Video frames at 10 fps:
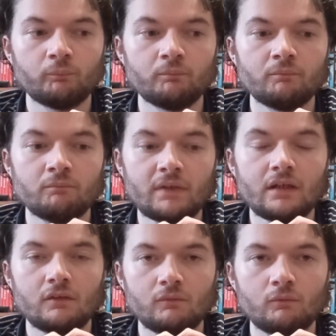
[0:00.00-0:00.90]

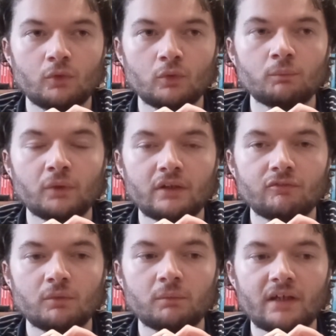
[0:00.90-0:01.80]
made good money
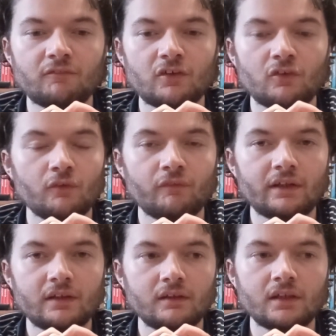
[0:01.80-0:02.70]
from getting rid of stuff that I
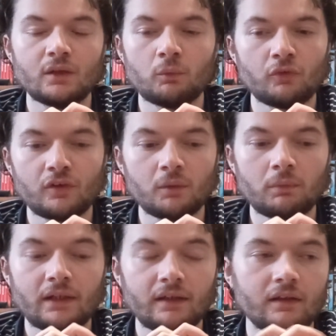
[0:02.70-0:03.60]
didn't need or wasn't going to
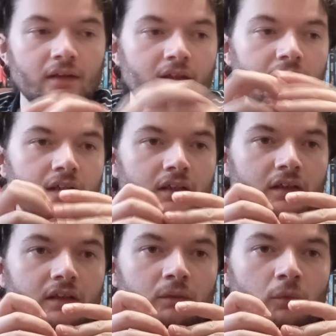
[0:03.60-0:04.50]
play.
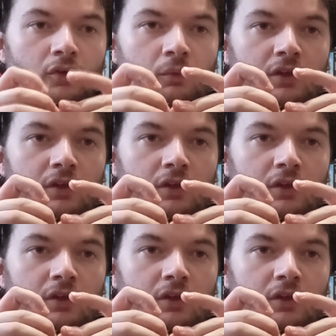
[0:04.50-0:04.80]
I once